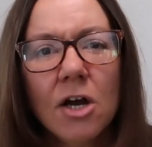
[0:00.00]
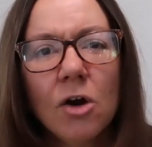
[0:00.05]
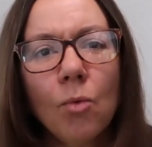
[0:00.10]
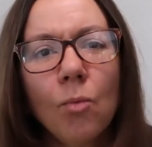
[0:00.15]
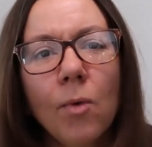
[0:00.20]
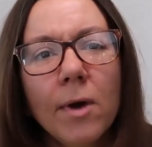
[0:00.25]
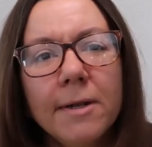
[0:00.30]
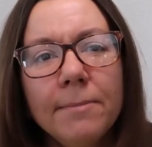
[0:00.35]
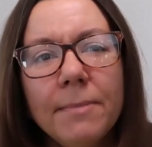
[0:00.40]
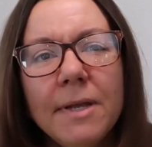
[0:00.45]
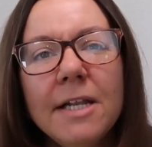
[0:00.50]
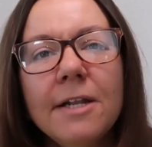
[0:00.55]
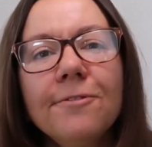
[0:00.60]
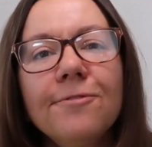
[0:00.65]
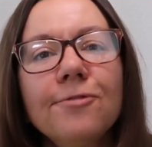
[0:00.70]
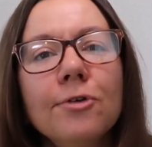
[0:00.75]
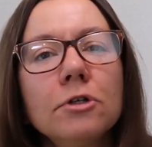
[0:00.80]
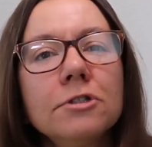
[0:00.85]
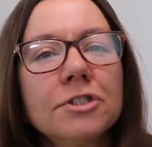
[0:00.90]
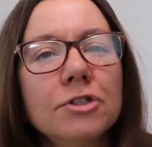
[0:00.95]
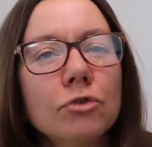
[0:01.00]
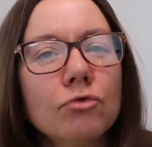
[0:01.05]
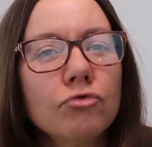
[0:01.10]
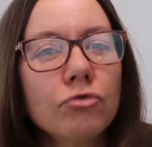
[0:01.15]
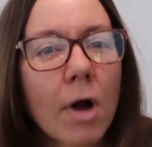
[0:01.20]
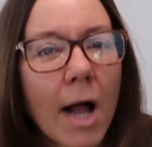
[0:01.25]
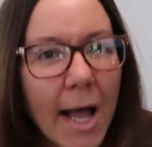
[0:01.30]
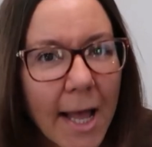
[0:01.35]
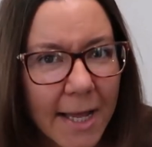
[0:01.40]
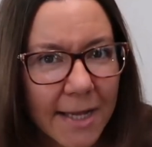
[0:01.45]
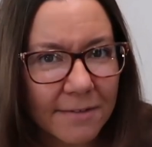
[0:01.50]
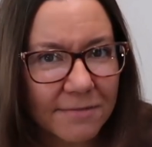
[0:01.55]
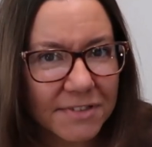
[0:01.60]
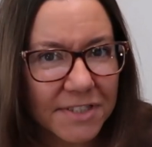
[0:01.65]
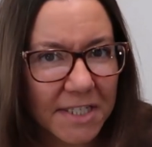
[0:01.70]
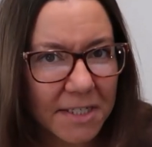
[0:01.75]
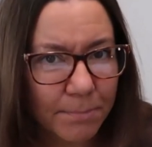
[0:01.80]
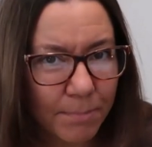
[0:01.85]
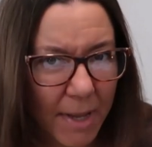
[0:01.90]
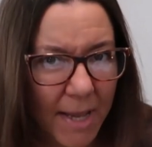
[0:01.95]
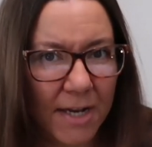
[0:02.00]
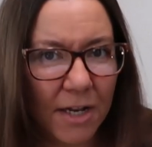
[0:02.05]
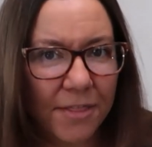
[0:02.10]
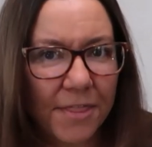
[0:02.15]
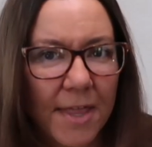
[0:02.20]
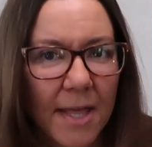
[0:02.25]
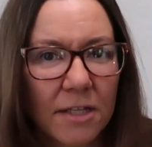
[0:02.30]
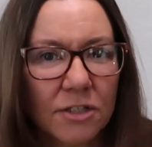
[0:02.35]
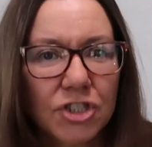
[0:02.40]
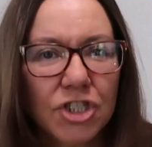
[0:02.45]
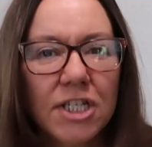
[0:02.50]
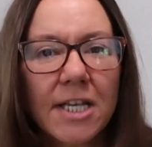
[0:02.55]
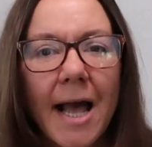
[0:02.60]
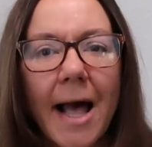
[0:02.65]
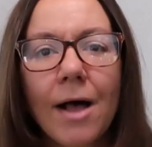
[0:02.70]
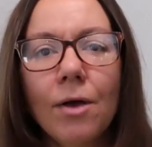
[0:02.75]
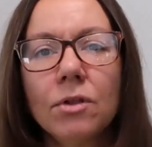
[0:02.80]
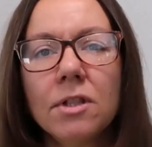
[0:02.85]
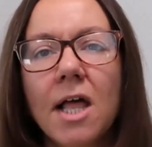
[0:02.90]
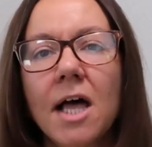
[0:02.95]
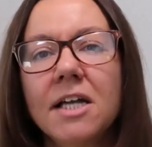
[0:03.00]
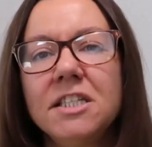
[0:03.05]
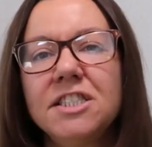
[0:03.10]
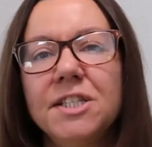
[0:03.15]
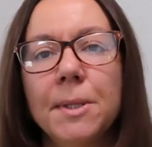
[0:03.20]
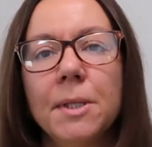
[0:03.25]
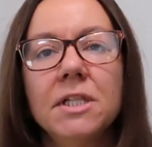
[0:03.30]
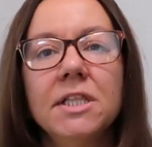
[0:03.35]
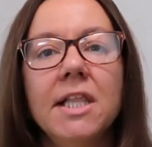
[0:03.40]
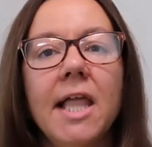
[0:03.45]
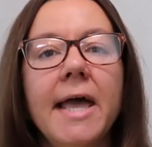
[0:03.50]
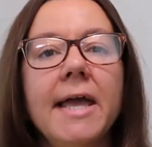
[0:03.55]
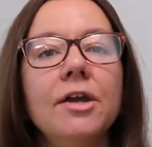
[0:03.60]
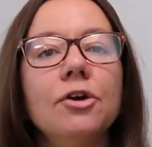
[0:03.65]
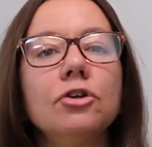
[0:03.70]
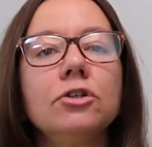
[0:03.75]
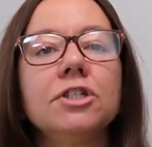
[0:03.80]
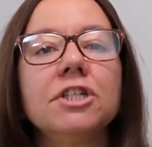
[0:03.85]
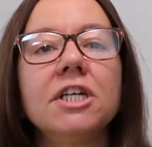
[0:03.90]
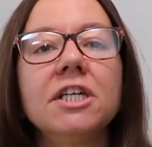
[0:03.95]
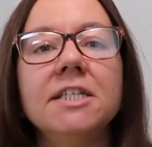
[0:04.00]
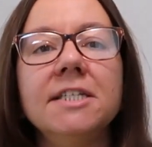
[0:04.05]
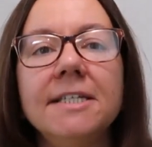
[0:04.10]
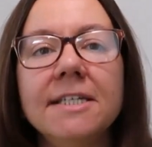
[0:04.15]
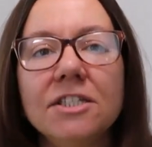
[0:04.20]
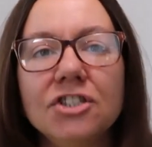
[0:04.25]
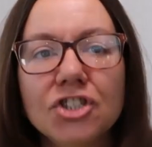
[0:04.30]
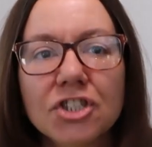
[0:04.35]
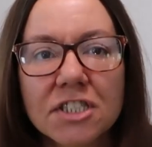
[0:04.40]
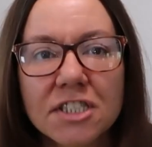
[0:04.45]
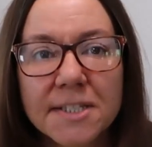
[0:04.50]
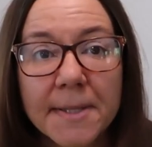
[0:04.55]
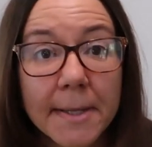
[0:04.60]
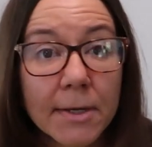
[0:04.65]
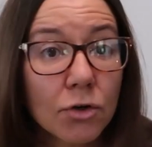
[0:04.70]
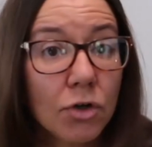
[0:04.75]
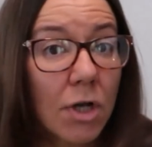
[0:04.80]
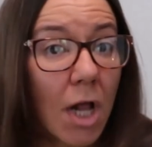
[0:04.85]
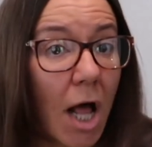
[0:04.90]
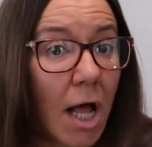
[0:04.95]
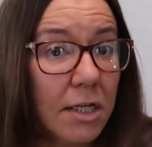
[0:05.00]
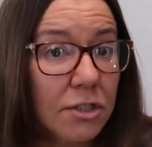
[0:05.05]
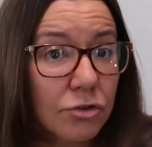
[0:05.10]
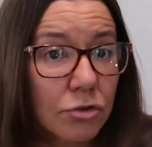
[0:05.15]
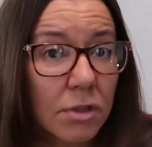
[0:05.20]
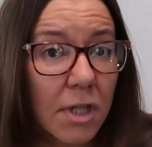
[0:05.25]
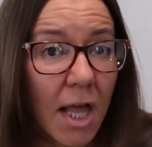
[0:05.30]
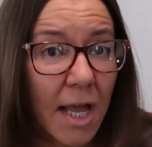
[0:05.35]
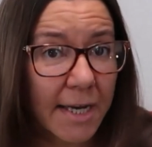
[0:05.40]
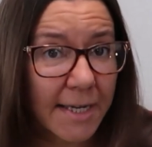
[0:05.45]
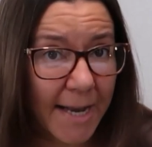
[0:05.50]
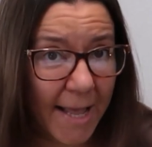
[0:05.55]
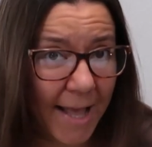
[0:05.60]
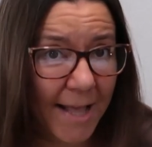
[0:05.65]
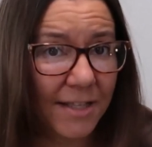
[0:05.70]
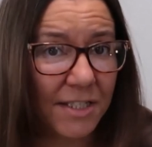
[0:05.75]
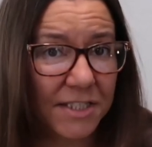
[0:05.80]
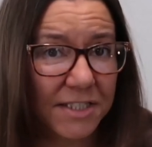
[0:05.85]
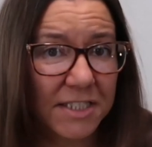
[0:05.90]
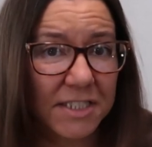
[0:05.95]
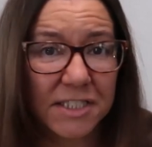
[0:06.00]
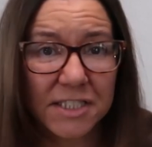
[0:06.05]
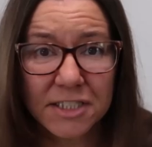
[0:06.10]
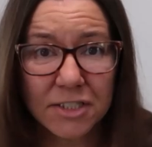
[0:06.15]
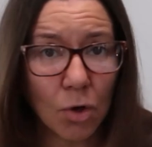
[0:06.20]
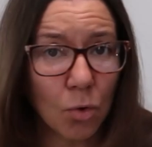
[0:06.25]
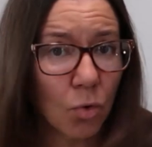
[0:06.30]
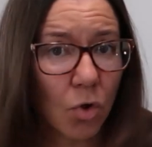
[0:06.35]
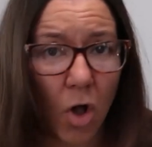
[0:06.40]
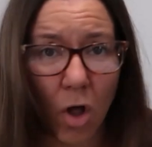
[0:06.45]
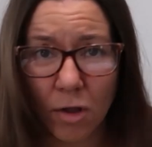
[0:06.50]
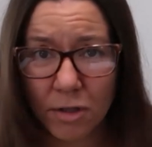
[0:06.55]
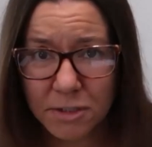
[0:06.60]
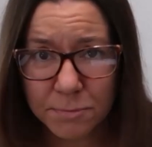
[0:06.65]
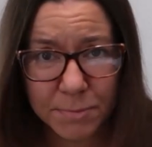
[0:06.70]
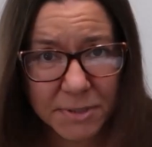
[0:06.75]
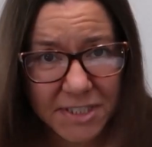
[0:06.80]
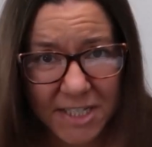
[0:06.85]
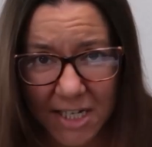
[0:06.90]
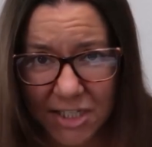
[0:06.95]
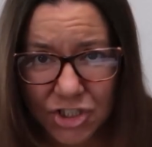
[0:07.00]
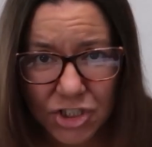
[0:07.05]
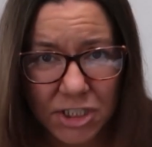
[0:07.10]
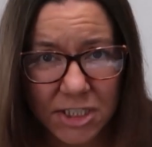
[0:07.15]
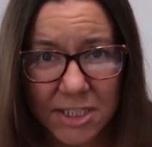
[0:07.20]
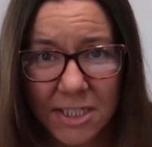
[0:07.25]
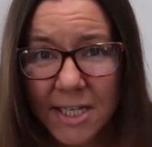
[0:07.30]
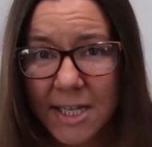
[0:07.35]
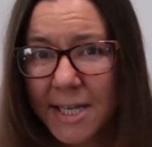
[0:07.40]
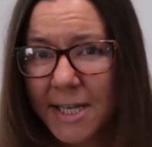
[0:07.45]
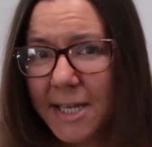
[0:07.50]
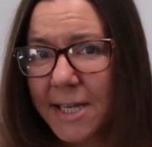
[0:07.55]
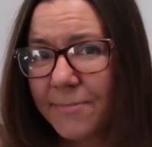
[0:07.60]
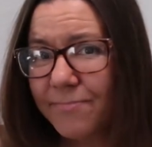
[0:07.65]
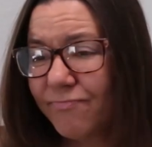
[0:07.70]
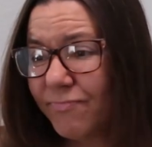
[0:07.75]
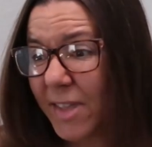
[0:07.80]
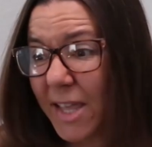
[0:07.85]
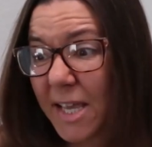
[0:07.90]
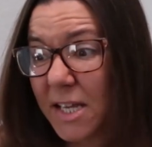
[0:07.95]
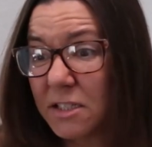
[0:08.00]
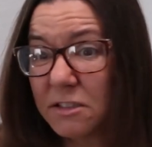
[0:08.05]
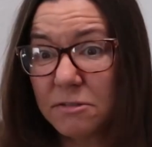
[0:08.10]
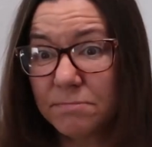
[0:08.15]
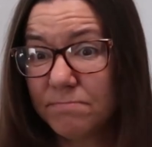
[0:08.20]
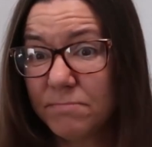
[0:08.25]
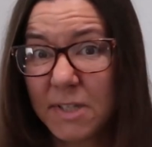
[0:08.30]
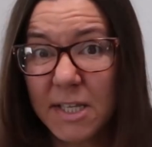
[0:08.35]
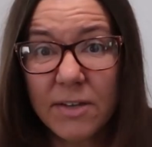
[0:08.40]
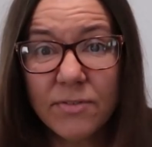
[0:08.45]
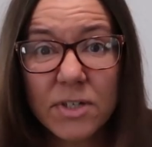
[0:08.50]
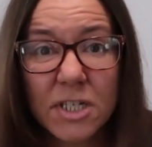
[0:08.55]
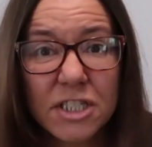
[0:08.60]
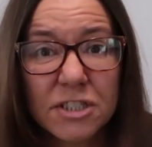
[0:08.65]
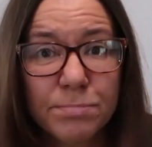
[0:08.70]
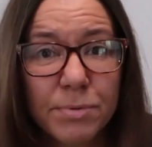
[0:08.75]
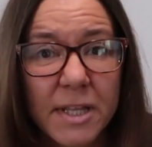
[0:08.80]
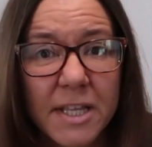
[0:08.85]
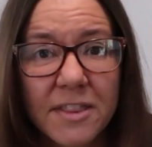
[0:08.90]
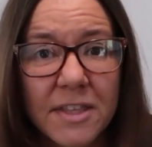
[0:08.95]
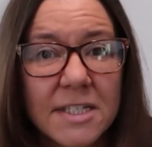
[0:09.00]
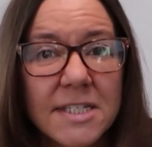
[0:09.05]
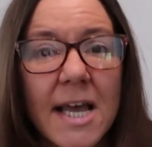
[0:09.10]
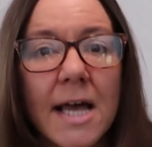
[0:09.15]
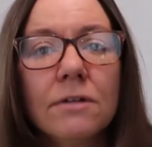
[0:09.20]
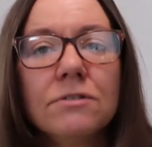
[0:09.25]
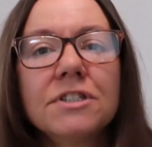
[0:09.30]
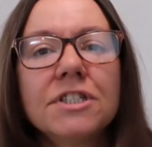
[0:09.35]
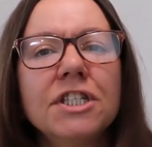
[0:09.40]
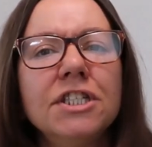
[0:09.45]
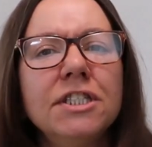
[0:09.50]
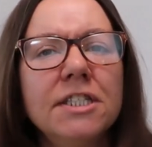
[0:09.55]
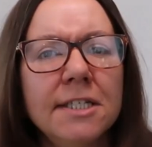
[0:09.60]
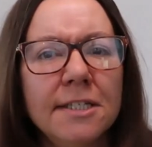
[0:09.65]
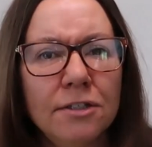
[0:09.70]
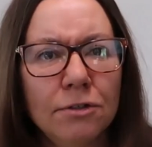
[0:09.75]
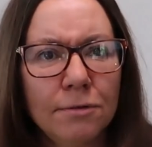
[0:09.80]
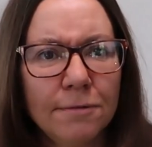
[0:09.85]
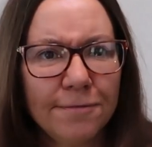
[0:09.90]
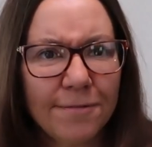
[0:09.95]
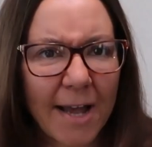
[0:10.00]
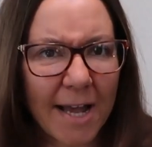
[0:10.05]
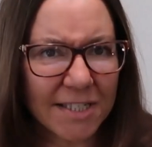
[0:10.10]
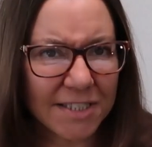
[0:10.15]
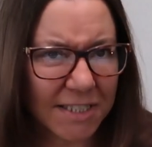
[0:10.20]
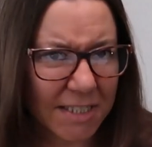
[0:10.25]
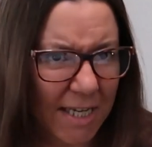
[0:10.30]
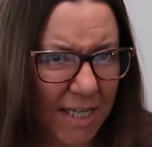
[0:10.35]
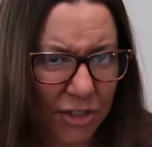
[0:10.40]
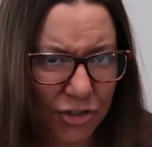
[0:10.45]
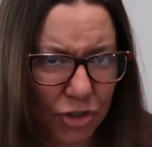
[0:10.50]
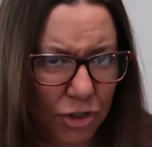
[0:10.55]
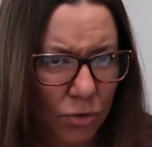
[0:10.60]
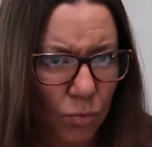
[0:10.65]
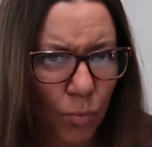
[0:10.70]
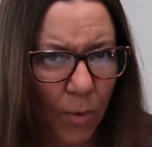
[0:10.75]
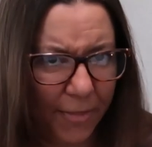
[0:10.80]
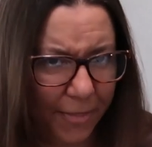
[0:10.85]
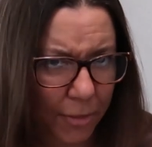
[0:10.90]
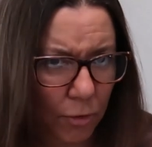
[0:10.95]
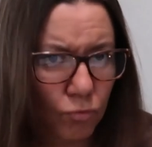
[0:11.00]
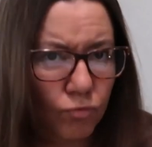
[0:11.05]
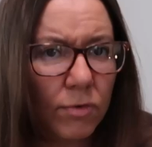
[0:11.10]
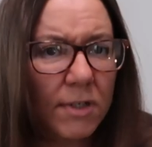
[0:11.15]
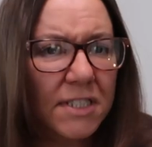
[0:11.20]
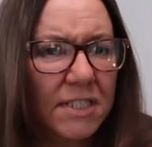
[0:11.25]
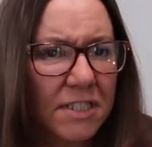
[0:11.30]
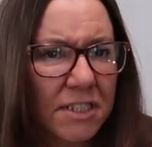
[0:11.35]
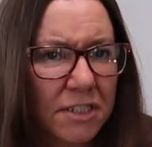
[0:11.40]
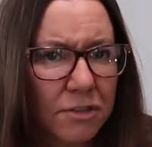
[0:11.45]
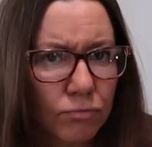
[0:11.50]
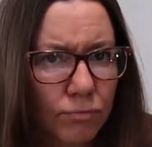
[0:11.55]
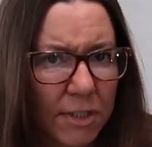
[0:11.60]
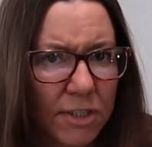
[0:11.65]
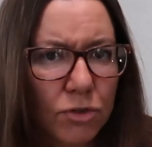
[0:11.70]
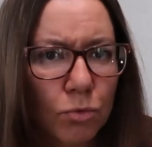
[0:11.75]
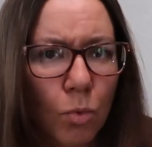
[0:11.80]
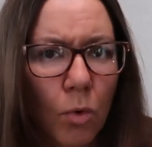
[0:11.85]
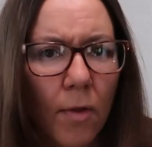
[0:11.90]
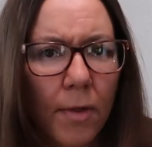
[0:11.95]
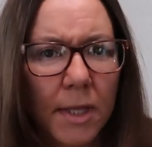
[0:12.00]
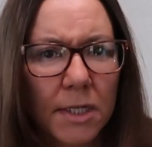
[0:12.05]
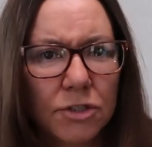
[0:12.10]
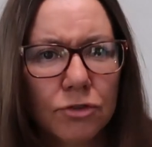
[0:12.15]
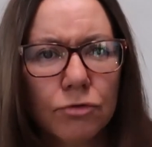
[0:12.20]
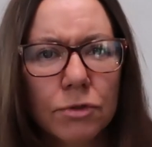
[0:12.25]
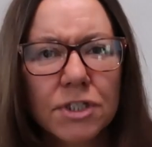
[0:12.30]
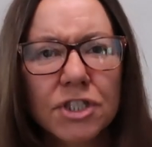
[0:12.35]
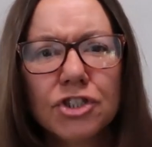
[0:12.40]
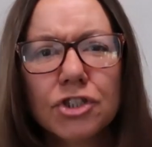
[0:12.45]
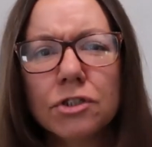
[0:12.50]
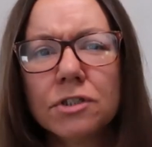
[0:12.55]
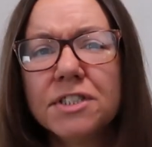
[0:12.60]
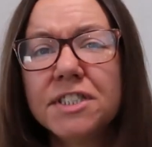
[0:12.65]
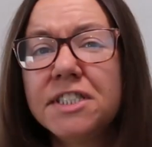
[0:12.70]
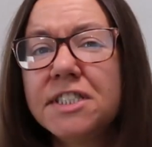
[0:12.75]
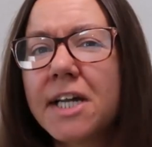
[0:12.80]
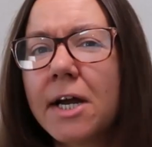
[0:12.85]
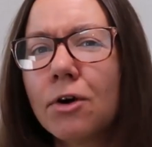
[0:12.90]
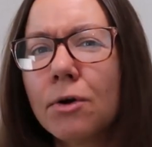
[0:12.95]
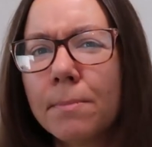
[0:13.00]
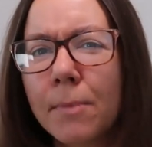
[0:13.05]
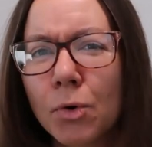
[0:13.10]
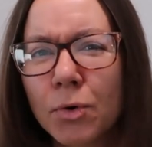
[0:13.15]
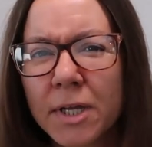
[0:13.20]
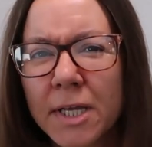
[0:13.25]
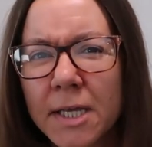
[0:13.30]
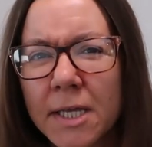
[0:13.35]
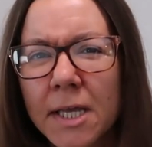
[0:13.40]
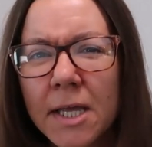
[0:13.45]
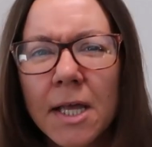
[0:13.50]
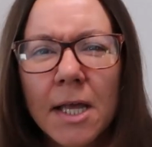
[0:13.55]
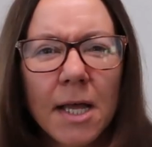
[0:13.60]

When Mina first arrives in Bannathel, she outlines the layered conditions that could underline Alice's so-called possession, and even explain the town's continued fascination with the riddance ritual, a traditional ceremony